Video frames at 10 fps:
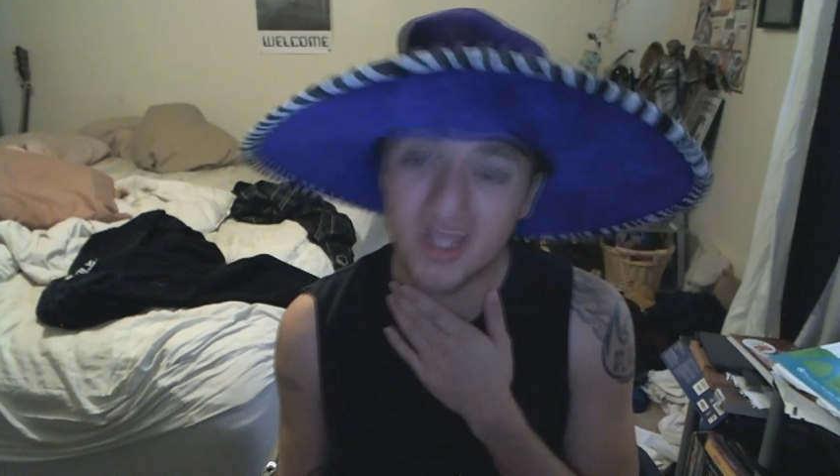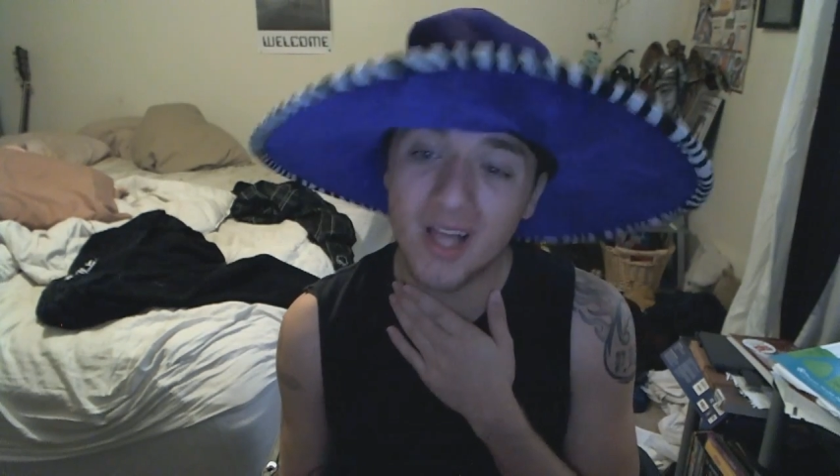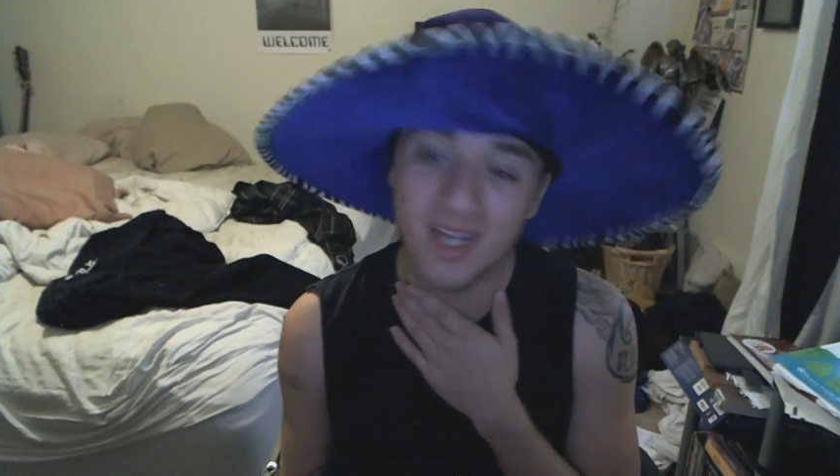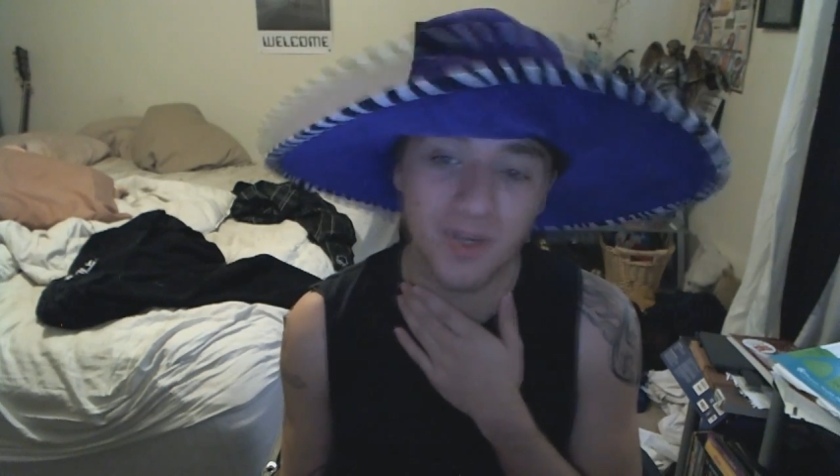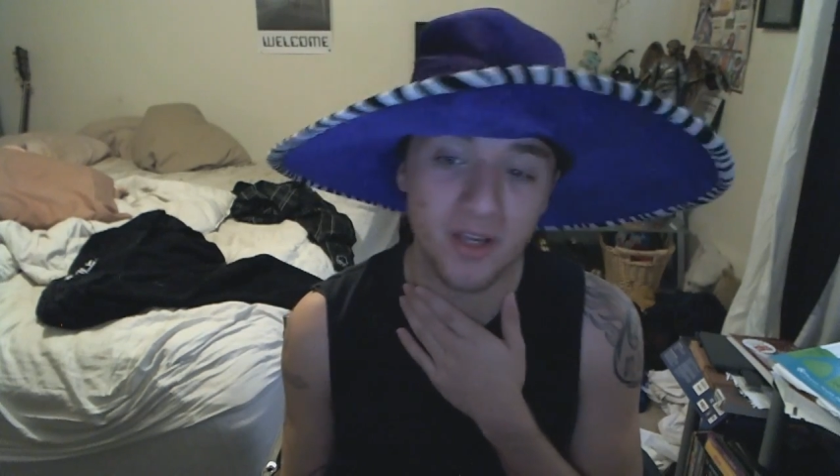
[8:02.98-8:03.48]

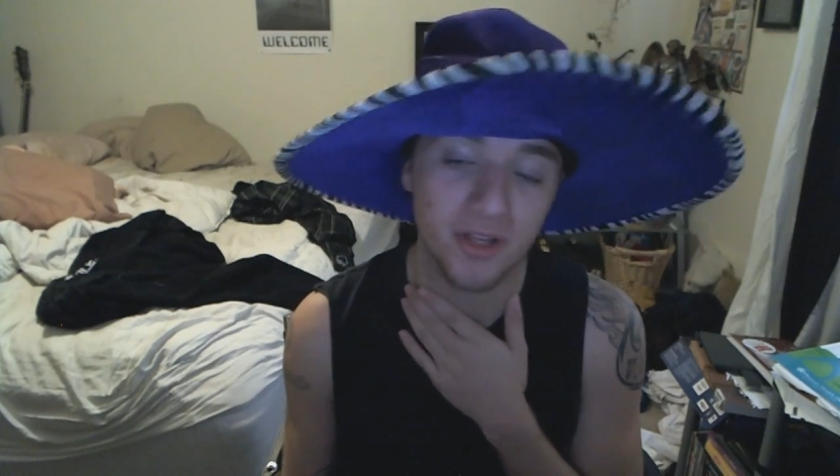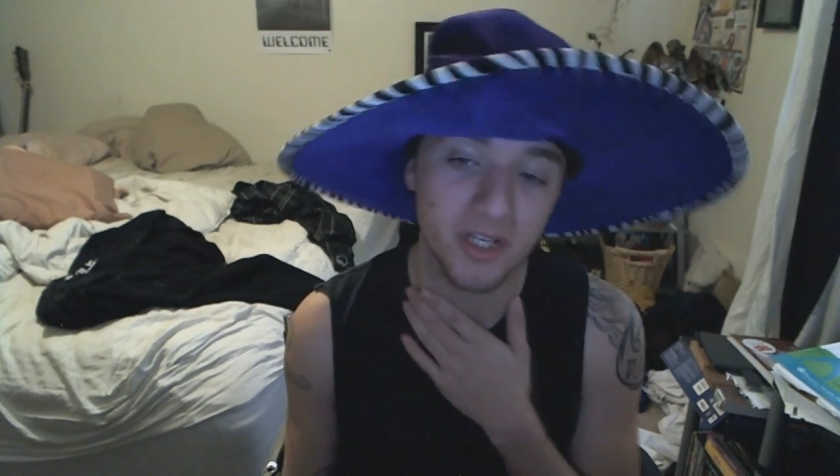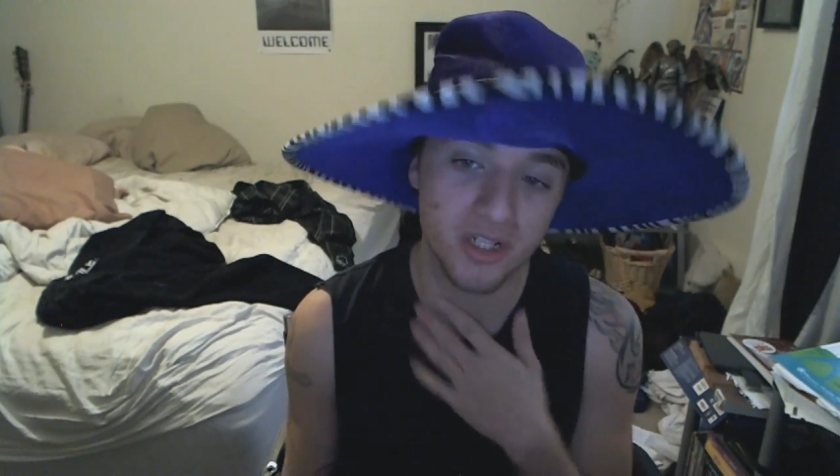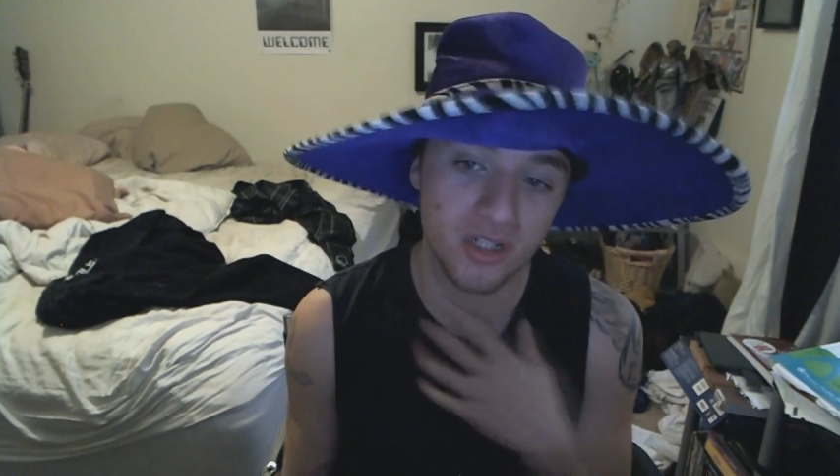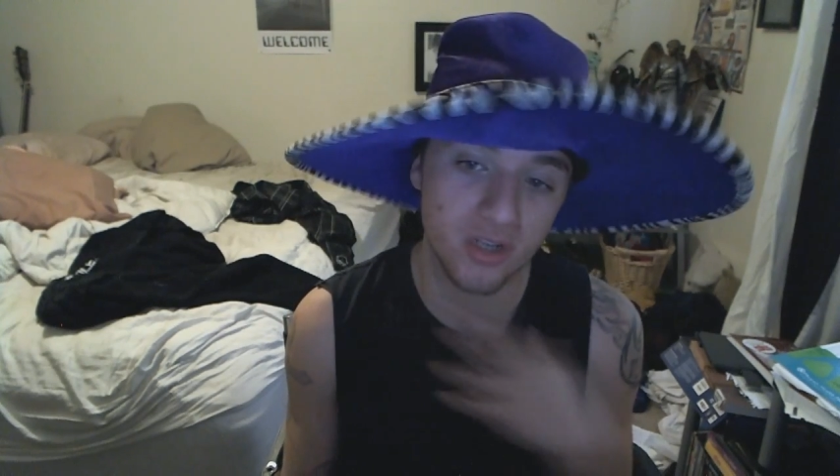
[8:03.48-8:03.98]
lot of
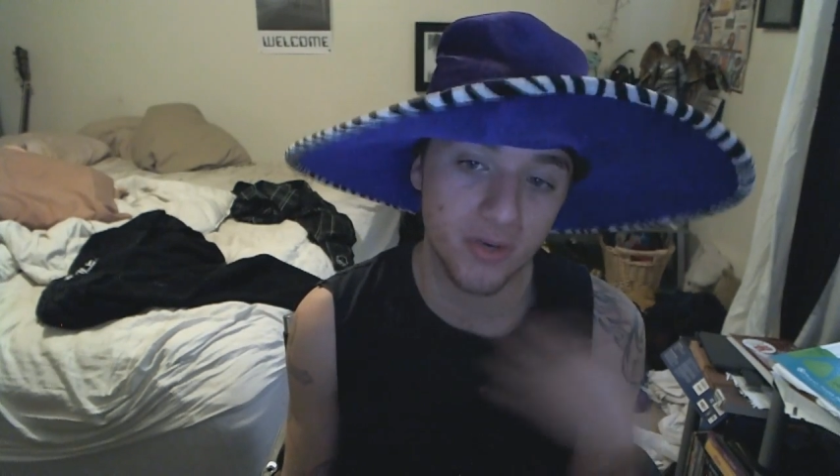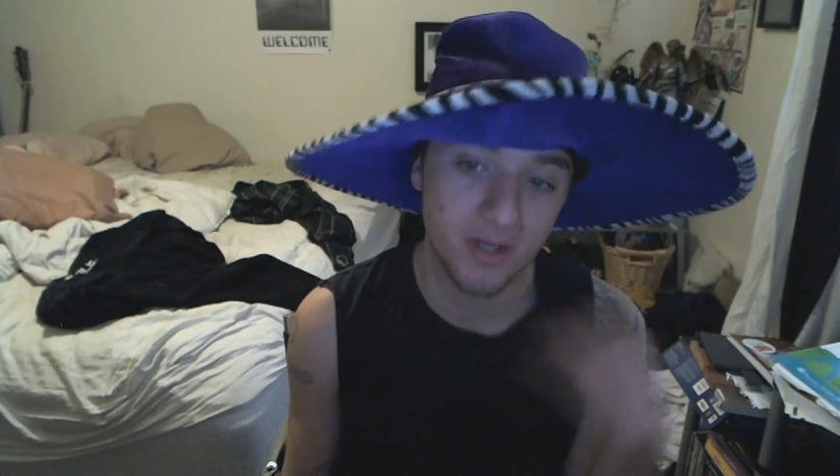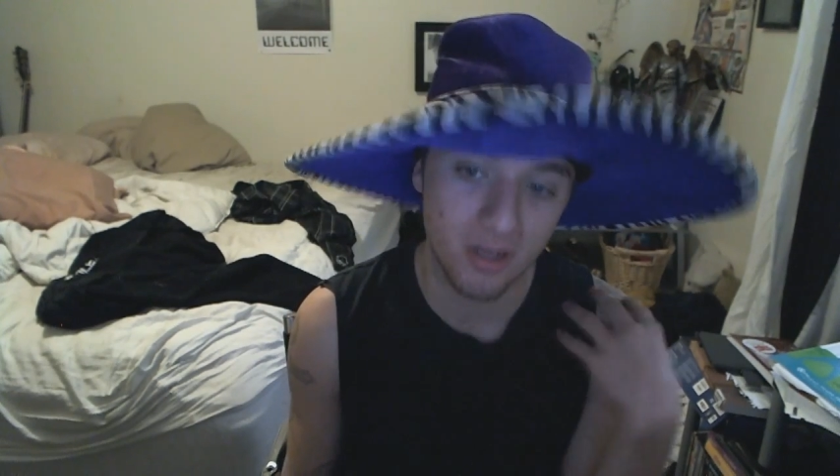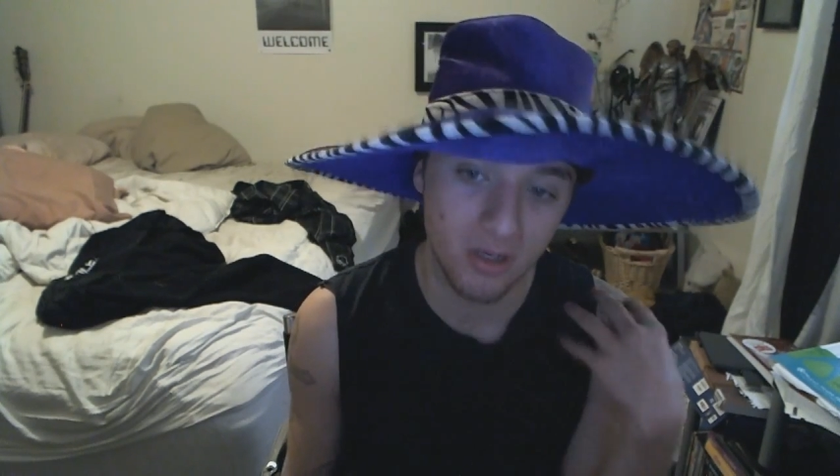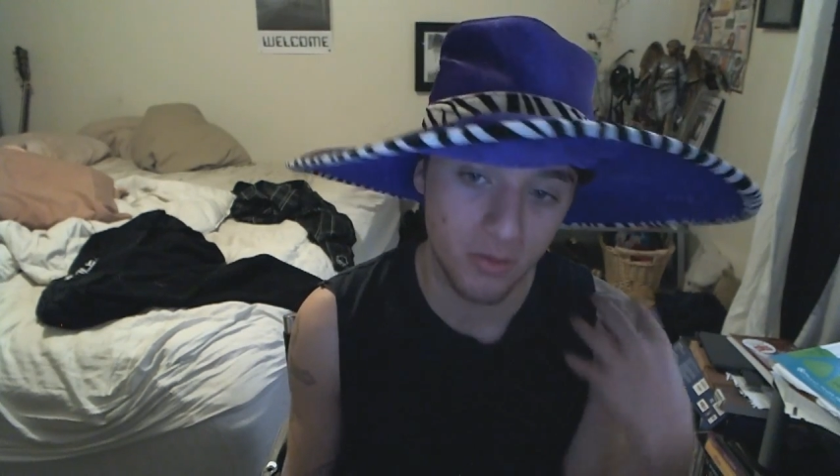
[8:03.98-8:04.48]
speculation
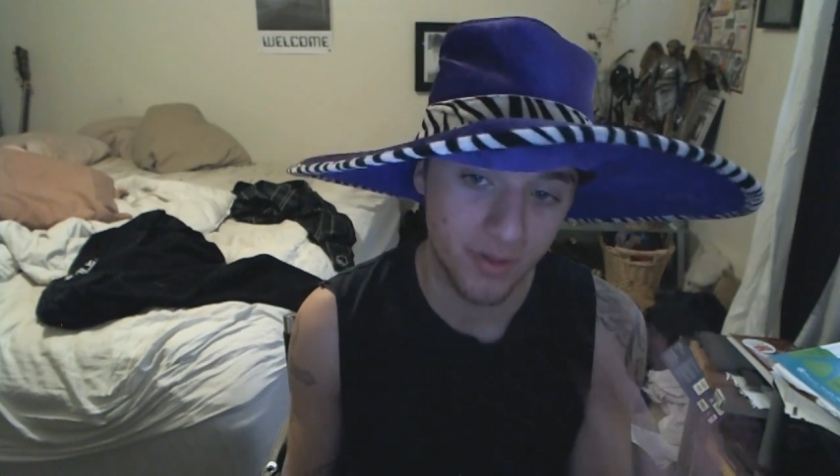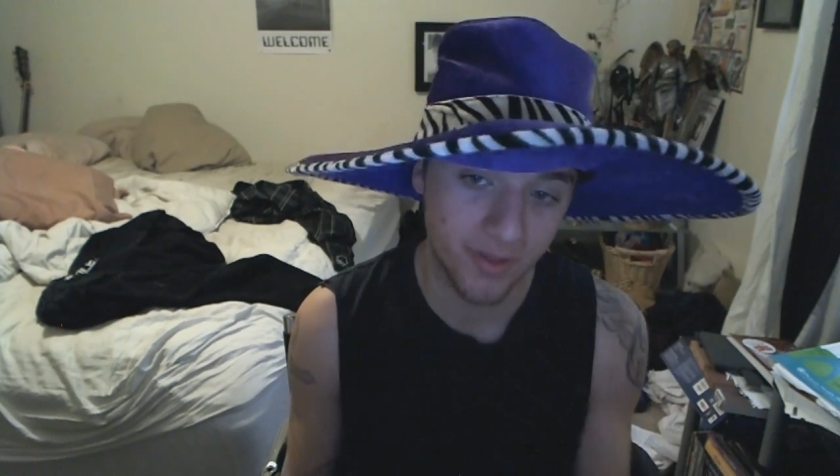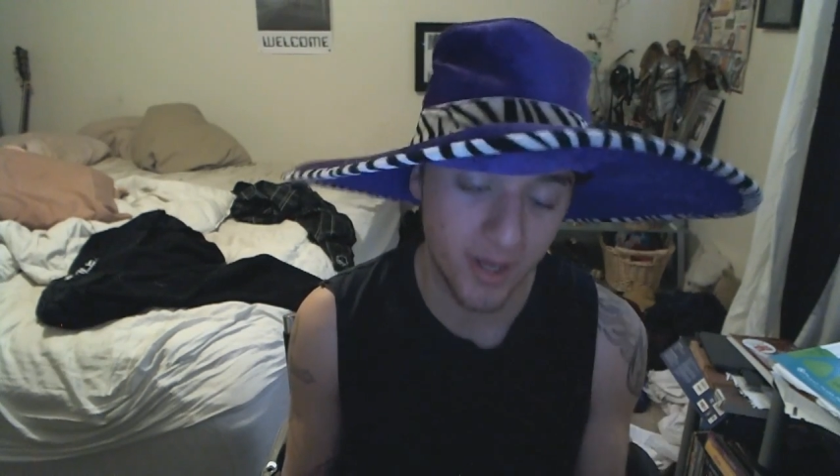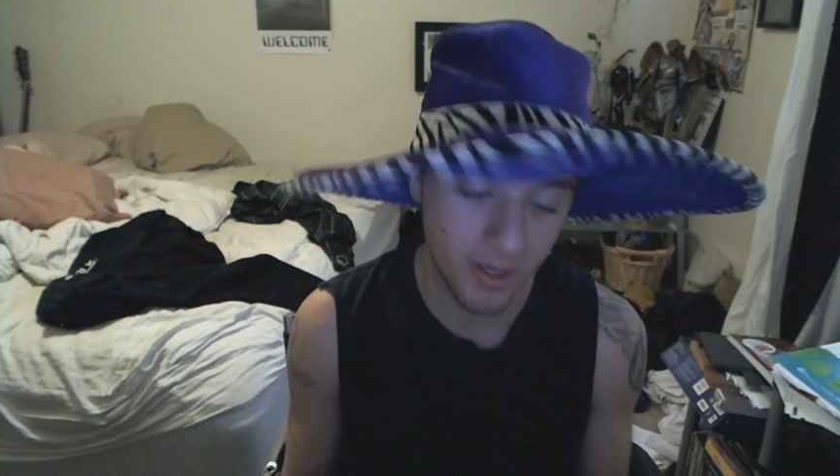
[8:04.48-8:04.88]
going along with